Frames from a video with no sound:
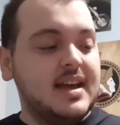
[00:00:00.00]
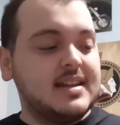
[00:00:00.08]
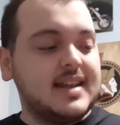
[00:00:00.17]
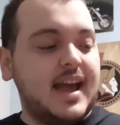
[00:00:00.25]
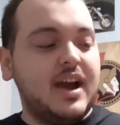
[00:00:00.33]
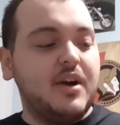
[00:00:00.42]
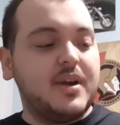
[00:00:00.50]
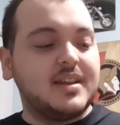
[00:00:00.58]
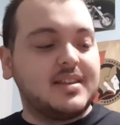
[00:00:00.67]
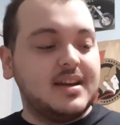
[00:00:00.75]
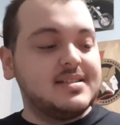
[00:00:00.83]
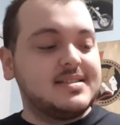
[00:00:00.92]
Now,
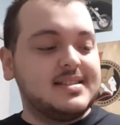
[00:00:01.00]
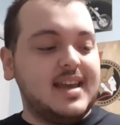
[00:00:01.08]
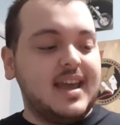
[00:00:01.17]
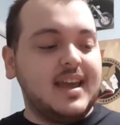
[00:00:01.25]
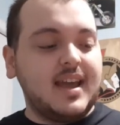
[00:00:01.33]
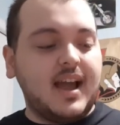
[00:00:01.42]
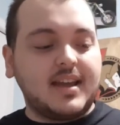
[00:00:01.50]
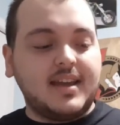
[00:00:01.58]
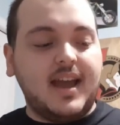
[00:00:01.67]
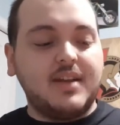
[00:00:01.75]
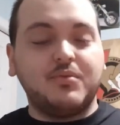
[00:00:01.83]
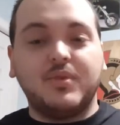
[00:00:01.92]
it does say, I
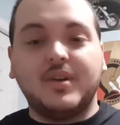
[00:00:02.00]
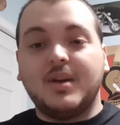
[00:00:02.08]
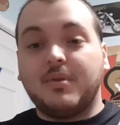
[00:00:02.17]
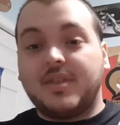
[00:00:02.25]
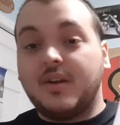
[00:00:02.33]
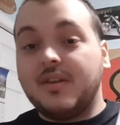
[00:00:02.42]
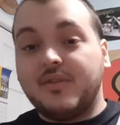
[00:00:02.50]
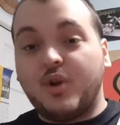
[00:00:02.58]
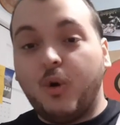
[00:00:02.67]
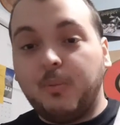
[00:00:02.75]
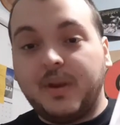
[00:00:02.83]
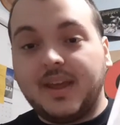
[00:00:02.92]
can it without even
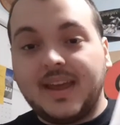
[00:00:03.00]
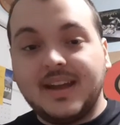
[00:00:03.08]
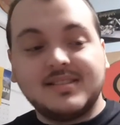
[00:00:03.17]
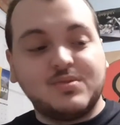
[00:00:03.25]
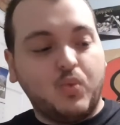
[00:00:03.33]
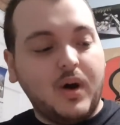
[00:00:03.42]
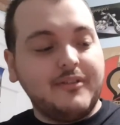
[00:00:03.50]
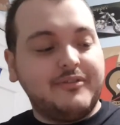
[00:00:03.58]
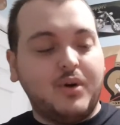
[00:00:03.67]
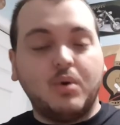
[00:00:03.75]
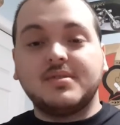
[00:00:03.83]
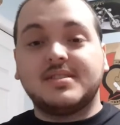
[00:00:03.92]
opening it, what
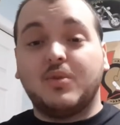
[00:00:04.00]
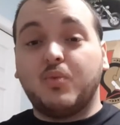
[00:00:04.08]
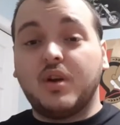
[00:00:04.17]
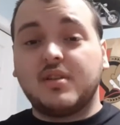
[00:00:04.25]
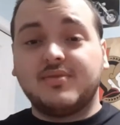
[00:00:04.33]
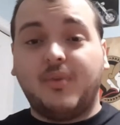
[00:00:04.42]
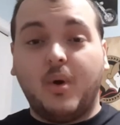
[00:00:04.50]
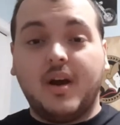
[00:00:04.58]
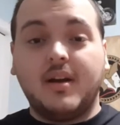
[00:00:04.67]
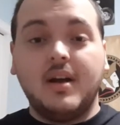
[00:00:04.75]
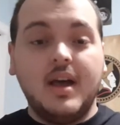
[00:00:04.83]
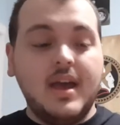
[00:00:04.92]
phones it works
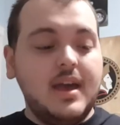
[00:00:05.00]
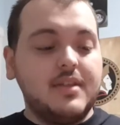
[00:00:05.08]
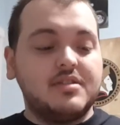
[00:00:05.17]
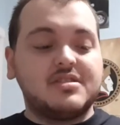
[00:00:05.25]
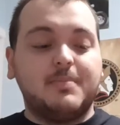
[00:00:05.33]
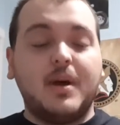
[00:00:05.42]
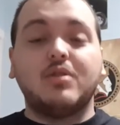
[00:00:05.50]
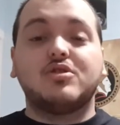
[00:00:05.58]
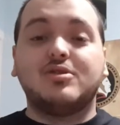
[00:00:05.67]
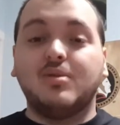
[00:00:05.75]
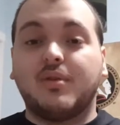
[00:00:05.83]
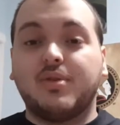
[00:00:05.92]
for. There's about
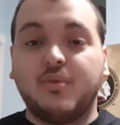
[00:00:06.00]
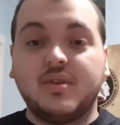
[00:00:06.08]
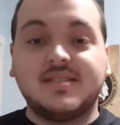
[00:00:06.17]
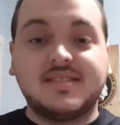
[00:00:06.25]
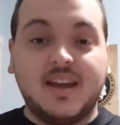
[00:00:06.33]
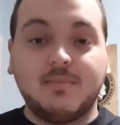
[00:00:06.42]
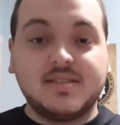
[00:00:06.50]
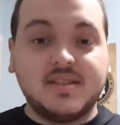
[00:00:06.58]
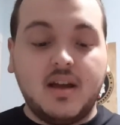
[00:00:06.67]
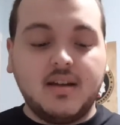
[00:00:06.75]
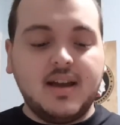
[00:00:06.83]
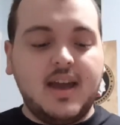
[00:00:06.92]
two or three
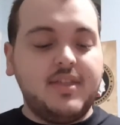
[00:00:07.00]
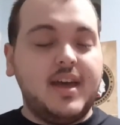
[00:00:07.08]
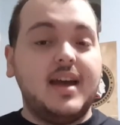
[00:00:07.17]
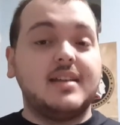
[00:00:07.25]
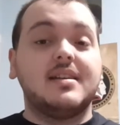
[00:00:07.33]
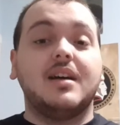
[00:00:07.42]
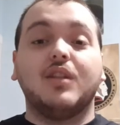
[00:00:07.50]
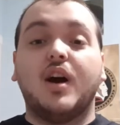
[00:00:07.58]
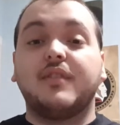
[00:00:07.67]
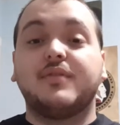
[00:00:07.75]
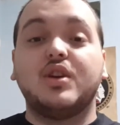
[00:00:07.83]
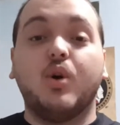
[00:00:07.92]
Samsung and then a
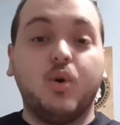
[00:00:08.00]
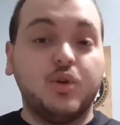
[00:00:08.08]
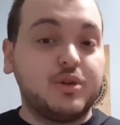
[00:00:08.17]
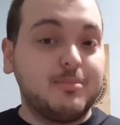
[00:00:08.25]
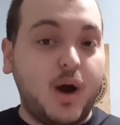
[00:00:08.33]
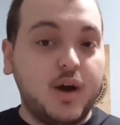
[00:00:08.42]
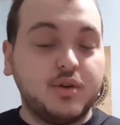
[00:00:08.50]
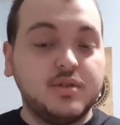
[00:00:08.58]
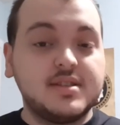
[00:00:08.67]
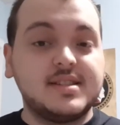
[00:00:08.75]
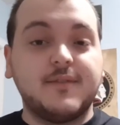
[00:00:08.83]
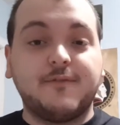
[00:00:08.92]
lot of the older
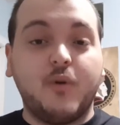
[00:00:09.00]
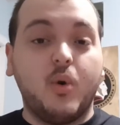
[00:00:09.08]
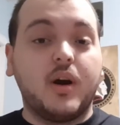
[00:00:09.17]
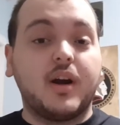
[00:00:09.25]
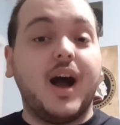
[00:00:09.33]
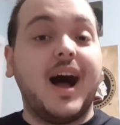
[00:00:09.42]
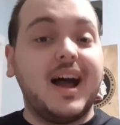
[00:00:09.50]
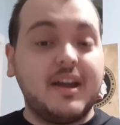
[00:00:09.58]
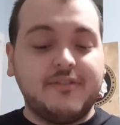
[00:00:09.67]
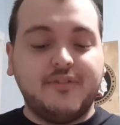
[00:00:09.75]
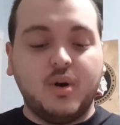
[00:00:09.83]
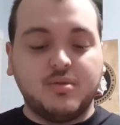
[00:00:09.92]
models for
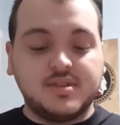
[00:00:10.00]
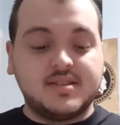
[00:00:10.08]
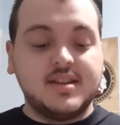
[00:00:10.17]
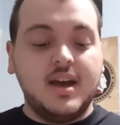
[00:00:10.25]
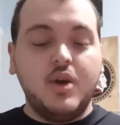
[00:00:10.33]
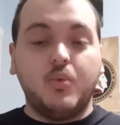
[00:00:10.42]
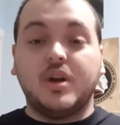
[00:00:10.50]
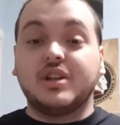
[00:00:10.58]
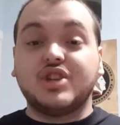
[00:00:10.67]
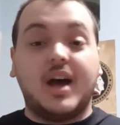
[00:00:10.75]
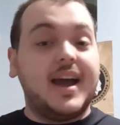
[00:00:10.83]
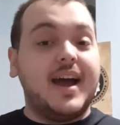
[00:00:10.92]
iPhones,
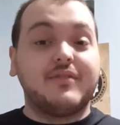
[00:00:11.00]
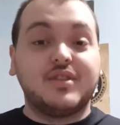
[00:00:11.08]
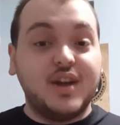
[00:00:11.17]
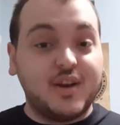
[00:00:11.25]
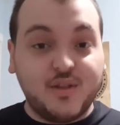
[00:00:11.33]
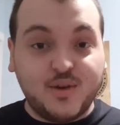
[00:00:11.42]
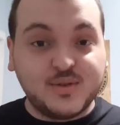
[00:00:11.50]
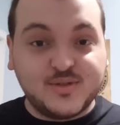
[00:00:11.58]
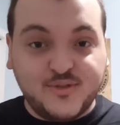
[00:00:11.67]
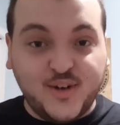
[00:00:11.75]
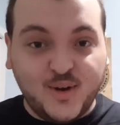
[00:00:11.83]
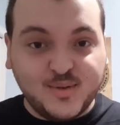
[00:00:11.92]
which I have none of those
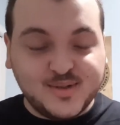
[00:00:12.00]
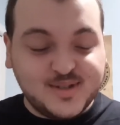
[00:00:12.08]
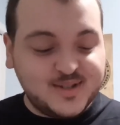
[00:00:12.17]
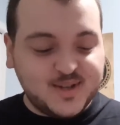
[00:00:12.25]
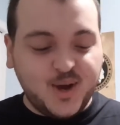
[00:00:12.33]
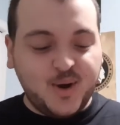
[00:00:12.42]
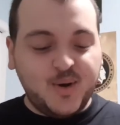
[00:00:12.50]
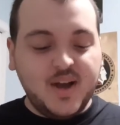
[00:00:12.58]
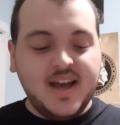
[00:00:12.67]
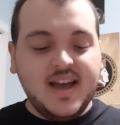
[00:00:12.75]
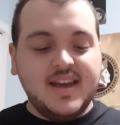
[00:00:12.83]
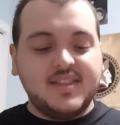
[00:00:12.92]
phones. So
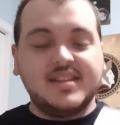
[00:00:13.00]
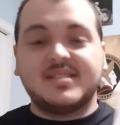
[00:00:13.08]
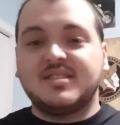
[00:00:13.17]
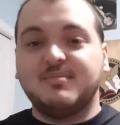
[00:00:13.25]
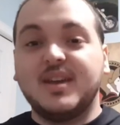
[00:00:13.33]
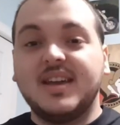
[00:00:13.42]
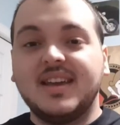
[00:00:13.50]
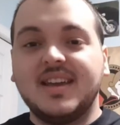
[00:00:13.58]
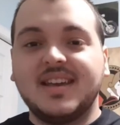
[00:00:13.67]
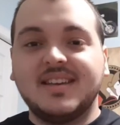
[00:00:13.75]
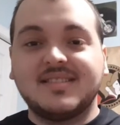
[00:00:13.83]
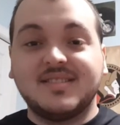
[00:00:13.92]
this to me
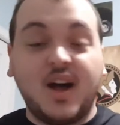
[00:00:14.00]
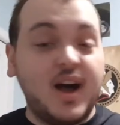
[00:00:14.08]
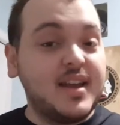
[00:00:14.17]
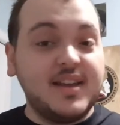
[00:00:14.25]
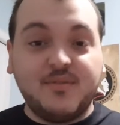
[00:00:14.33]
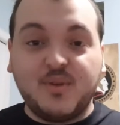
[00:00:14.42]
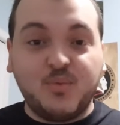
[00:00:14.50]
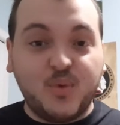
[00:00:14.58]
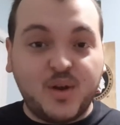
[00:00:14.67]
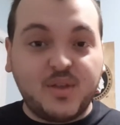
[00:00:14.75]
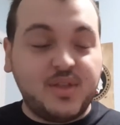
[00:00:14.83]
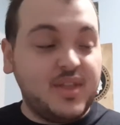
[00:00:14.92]
is not even
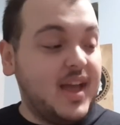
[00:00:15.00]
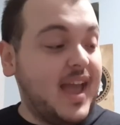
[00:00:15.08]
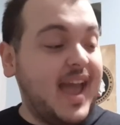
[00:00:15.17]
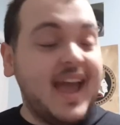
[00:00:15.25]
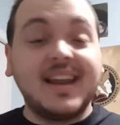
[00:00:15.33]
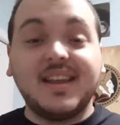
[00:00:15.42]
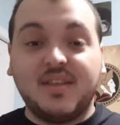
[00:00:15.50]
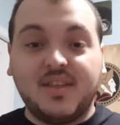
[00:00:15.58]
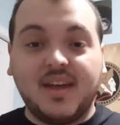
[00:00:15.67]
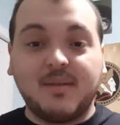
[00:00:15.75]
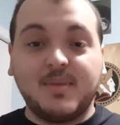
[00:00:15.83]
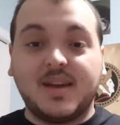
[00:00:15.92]
worth
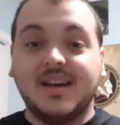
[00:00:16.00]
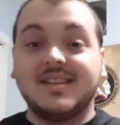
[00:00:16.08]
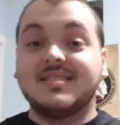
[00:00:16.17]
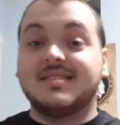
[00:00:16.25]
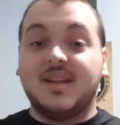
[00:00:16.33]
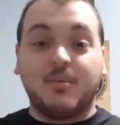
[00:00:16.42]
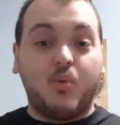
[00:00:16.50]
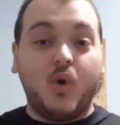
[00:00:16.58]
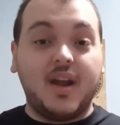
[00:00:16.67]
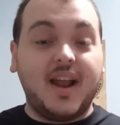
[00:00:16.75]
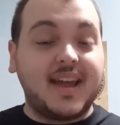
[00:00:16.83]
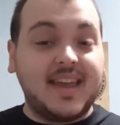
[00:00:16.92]
anything because number
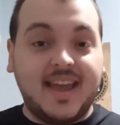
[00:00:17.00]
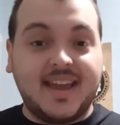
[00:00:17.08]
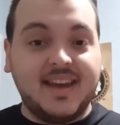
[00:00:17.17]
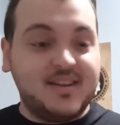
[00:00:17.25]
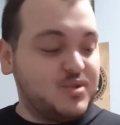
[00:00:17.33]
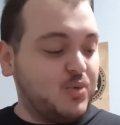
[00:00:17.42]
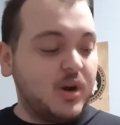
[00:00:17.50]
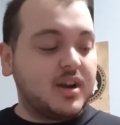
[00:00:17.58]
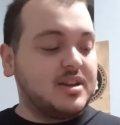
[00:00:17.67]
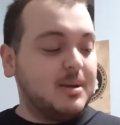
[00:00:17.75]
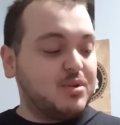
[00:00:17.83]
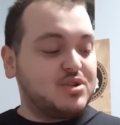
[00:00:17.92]
one, I can't get it to work.
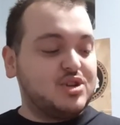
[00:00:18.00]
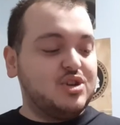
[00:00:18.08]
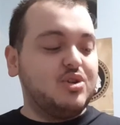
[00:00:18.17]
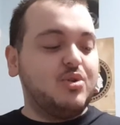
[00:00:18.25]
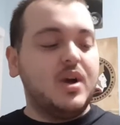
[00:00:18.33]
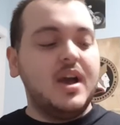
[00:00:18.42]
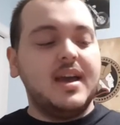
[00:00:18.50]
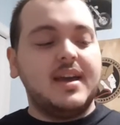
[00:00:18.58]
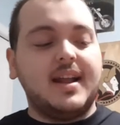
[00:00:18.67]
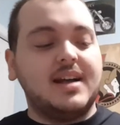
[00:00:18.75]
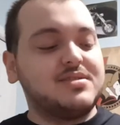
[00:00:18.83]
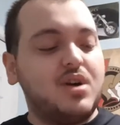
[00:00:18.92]
Number two,
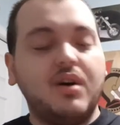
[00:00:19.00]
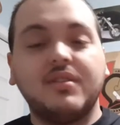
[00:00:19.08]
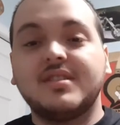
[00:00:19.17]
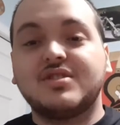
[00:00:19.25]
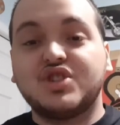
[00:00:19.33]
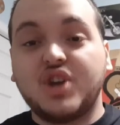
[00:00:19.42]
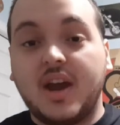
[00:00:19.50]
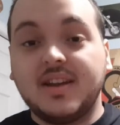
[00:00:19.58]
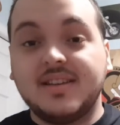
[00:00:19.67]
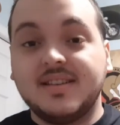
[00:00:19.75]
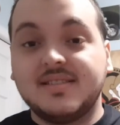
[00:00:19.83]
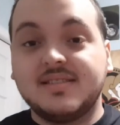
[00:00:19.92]
it has all these
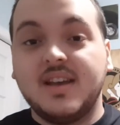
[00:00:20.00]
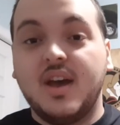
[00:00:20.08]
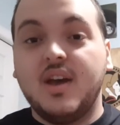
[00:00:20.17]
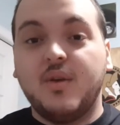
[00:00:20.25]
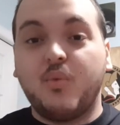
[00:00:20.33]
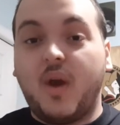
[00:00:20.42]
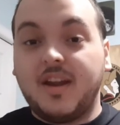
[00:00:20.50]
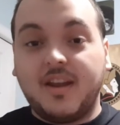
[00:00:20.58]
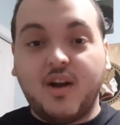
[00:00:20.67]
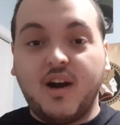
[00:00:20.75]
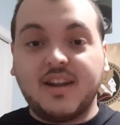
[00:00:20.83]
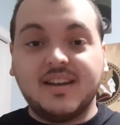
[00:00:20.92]
Chinese writing
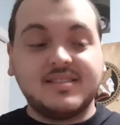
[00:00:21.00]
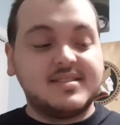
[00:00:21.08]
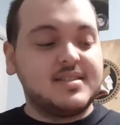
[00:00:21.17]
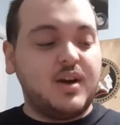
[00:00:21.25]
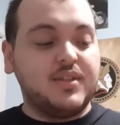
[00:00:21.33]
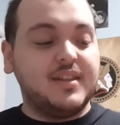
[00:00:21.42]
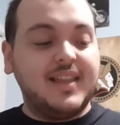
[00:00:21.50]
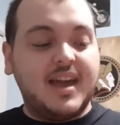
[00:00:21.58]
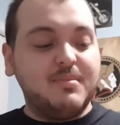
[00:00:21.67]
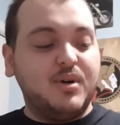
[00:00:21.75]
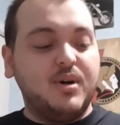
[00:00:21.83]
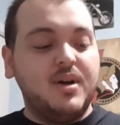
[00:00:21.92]
on it on the
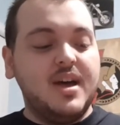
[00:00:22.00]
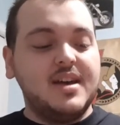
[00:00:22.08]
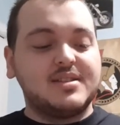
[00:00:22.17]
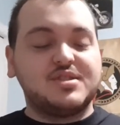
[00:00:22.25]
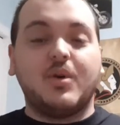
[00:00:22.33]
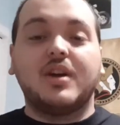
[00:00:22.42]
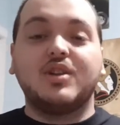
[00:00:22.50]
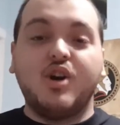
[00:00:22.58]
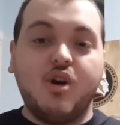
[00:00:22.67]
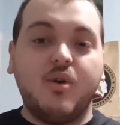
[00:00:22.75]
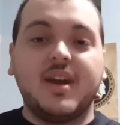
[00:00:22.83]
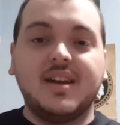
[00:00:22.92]
label. So I
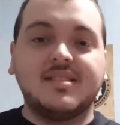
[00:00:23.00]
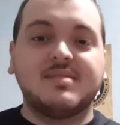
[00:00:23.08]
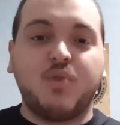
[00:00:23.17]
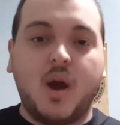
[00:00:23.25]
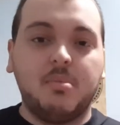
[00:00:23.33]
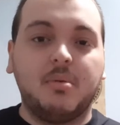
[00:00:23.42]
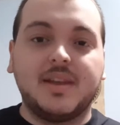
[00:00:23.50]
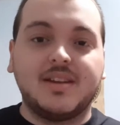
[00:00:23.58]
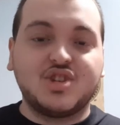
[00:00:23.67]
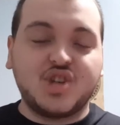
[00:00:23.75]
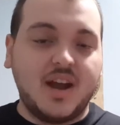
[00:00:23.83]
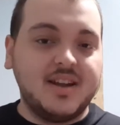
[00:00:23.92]
know it's probably a
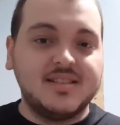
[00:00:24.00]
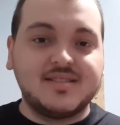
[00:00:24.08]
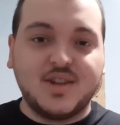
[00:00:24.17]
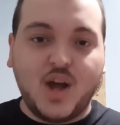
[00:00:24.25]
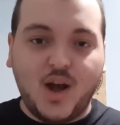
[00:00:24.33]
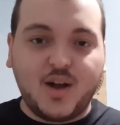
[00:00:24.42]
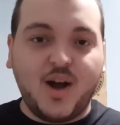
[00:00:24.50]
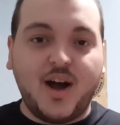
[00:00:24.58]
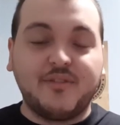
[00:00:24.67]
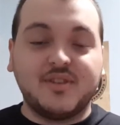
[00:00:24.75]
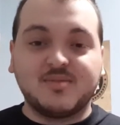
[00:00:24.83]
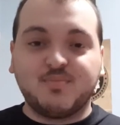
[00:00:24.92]
Chinese
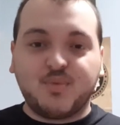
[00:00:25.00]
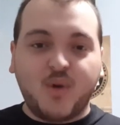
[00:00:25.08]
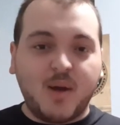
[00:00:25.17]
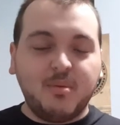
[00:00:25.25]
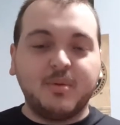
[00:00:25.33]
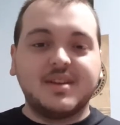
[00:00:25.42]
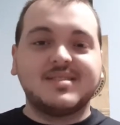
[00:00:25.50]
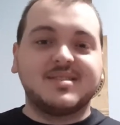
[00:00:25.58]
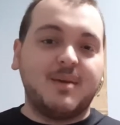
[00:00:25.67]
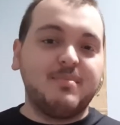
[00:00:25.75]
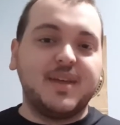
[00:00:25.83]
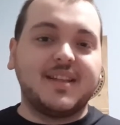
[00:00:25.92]
knockoff. It's probably
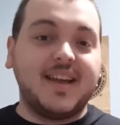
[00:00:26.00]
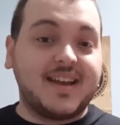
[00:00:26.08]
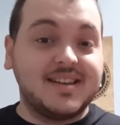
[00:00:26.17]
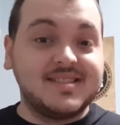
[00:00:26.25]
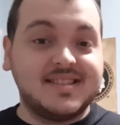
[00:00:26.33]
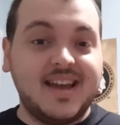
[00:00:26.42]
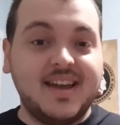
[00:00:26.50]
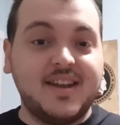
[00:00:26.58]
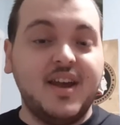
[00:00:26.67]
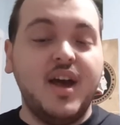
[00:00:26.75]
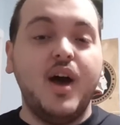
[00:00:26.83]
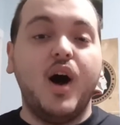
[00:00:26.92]
something, like I
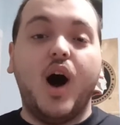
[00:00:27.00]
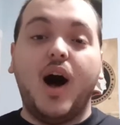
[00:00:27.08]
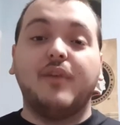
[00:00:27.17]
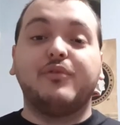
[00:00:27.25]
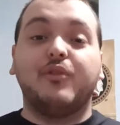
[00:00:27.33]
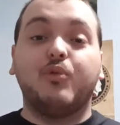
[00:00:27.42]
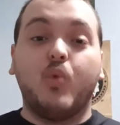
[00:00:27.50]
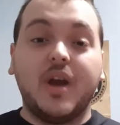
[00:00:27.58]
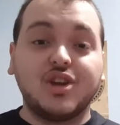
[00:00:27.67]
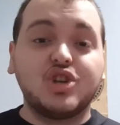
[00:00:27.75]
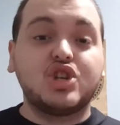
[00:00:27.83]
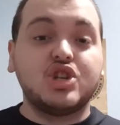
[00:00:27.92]
said, off of
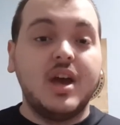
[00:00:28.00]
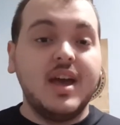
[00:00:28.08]
Wish.